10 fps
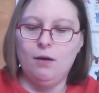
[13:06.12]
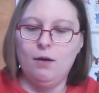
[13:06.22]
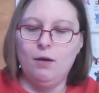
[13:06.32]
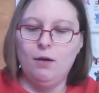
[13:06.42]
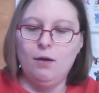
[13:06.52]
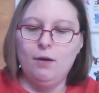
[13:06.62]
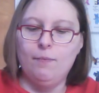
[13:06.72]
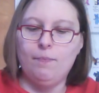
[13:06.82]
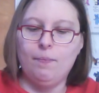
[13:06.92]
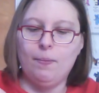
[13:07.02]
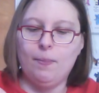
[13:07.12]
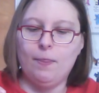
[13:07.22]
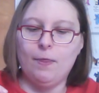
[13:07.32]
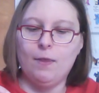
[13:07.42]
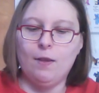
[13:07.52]

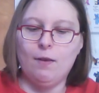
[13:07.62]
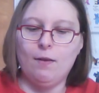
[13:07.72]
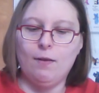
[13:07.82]
Nothing is said.